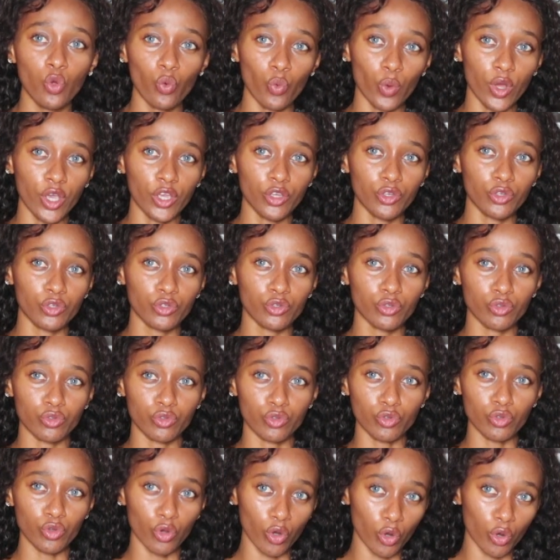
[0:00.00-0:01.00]
where you
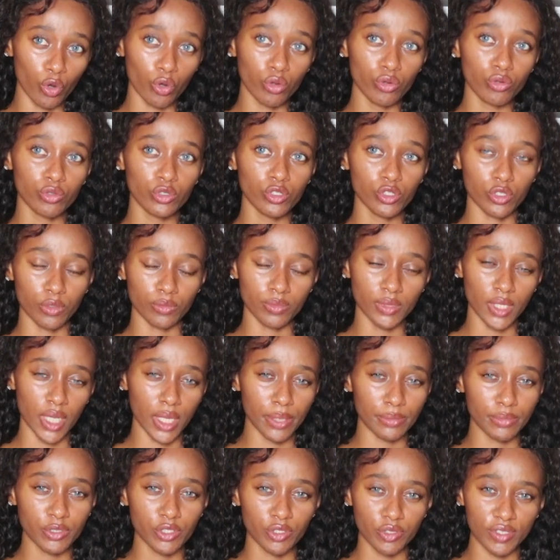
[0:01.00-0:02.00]
could go
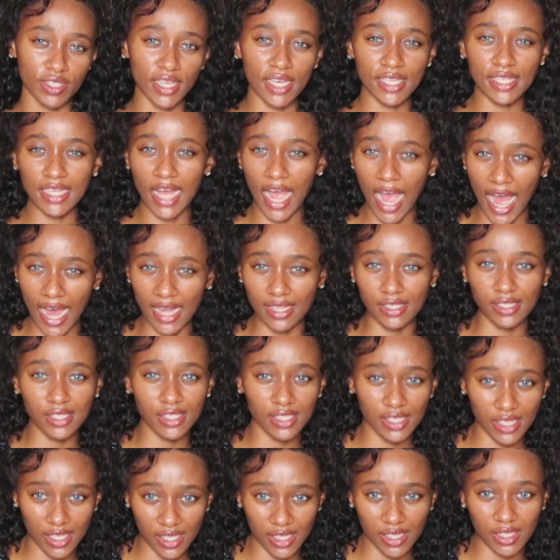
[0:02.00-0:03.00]
sometimes to get
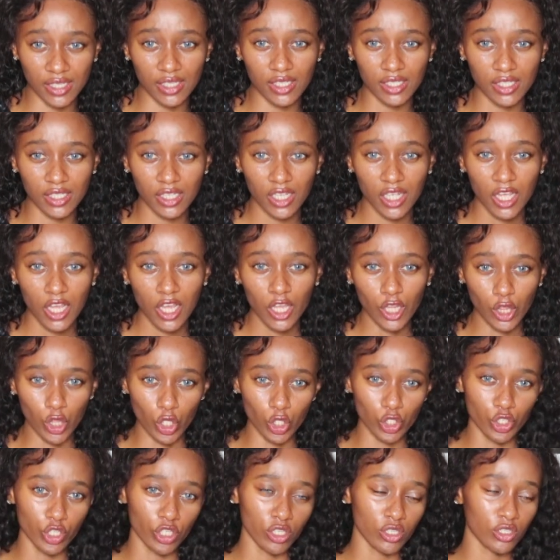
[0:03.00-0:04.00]
answers,
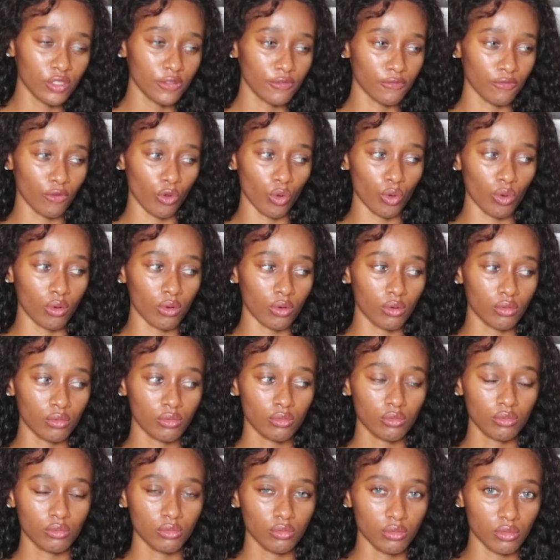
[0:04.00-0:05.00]
not just for
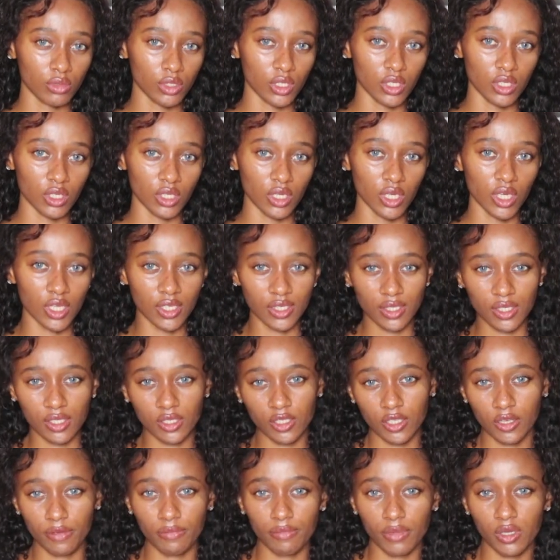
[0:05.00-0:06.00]
the
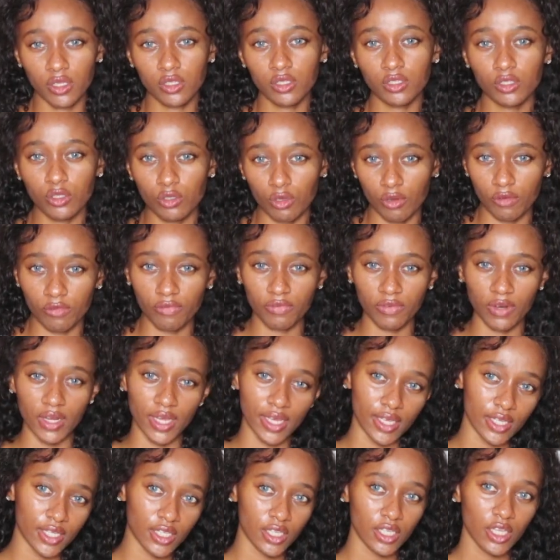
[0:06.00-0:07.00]
entertainment stuff.
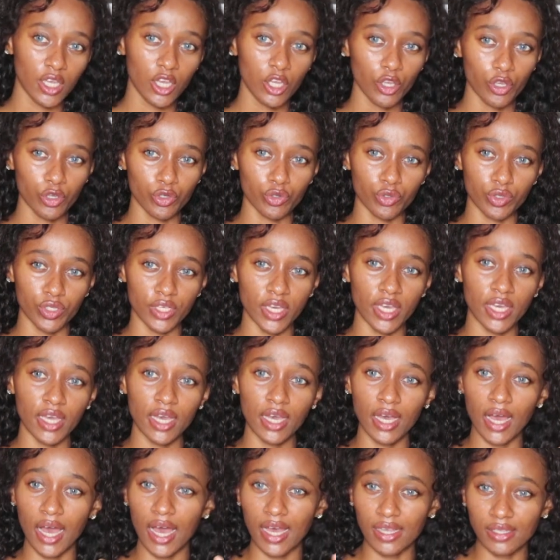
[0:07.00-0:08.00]
Like you could
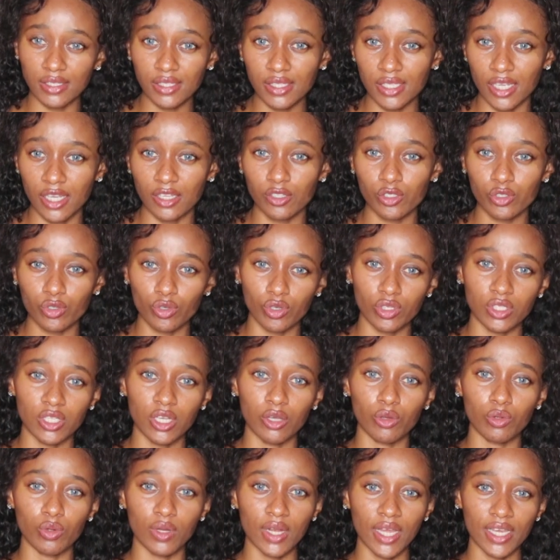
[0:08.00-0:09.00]
get answers, because
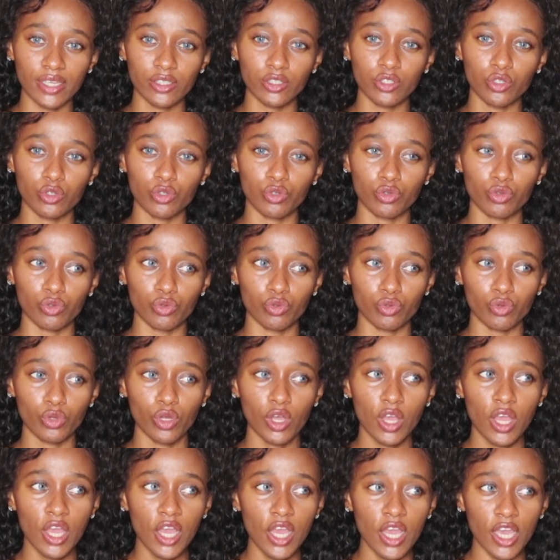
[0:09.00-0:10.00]
I would like to
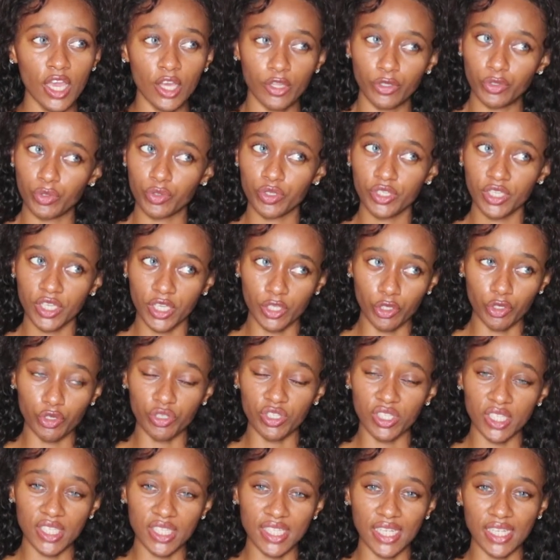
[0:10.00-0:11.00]

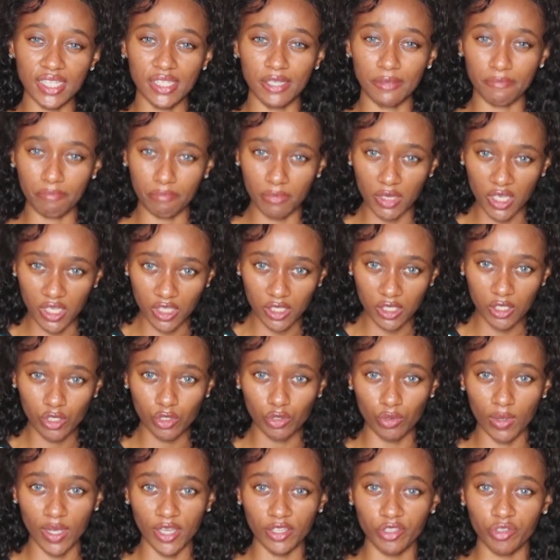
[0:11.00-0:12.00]
use it as a means
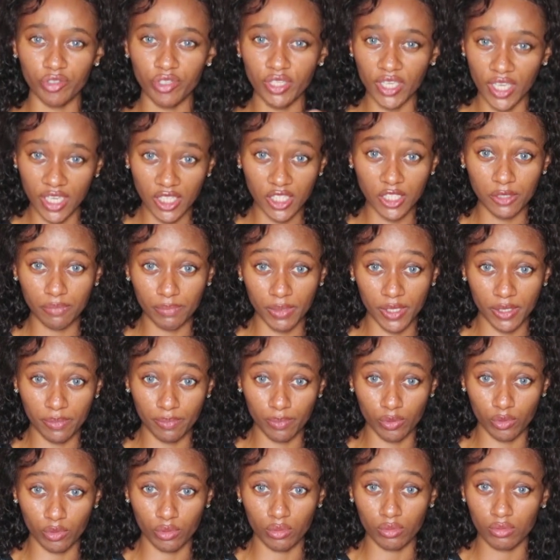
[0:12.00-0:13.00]
to educate
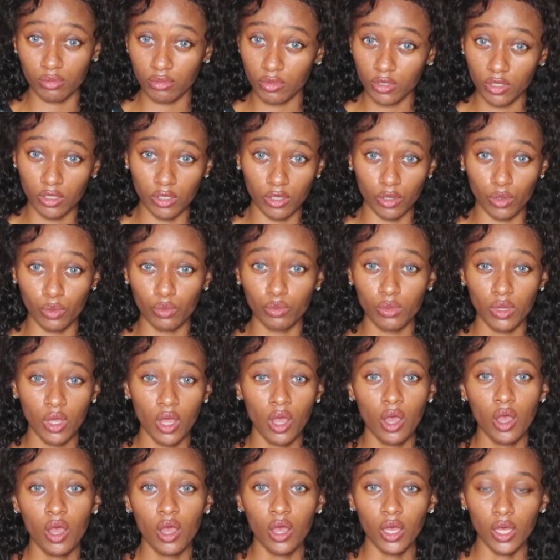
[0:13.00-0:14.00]
people,
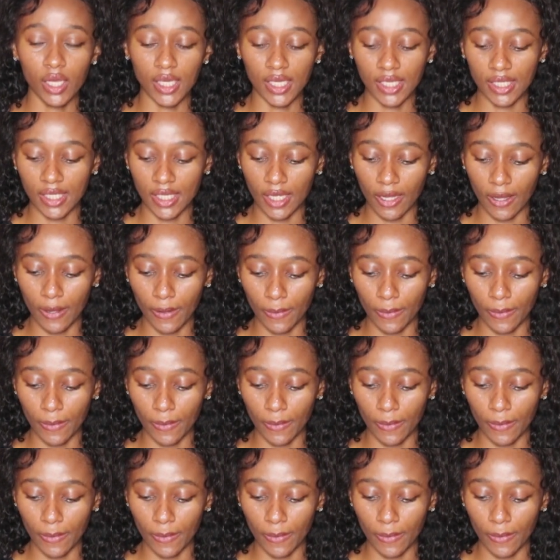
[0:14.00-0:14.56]
and